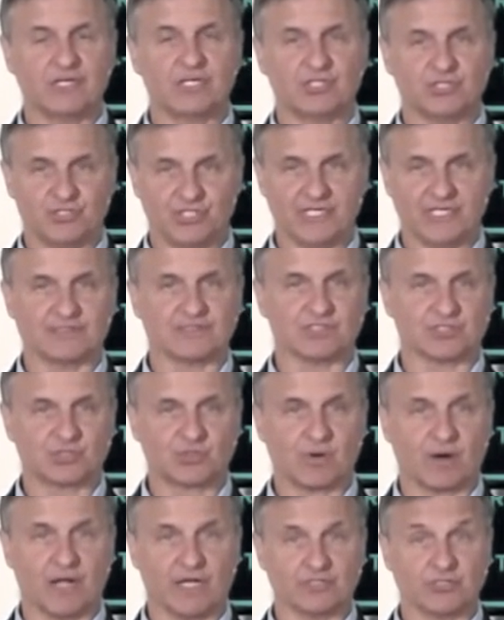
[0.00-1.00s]
Jesus
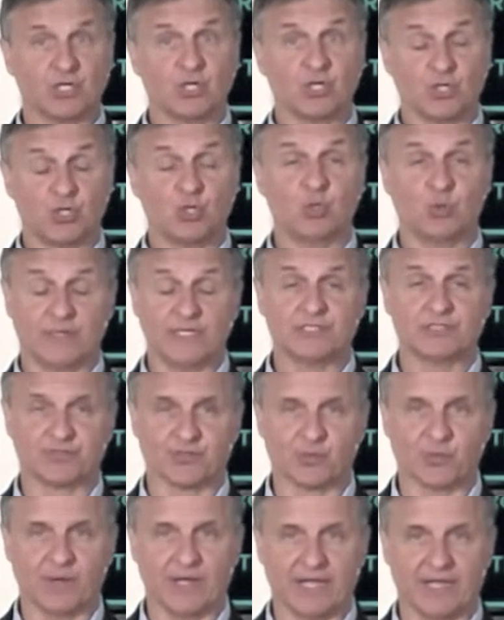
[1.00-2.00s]
Christ, who is the
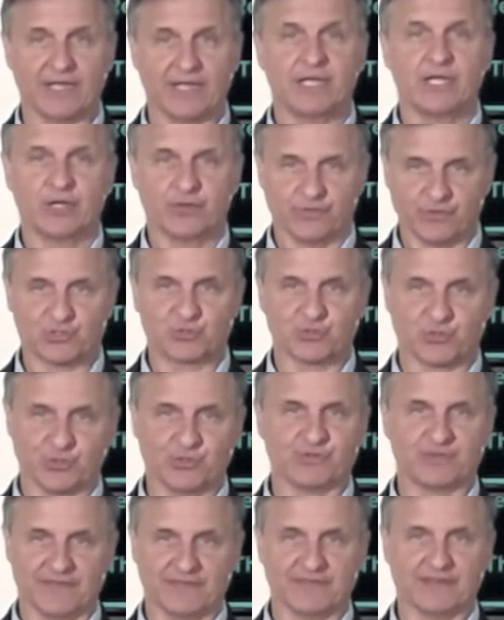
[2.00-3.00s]
way, the
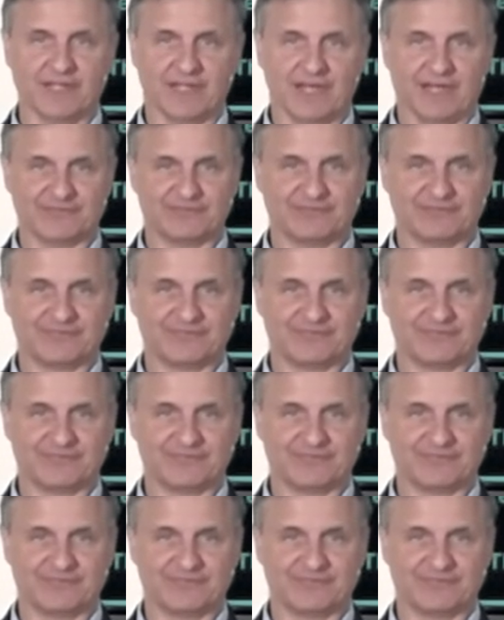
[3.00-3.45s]
truth, and the life.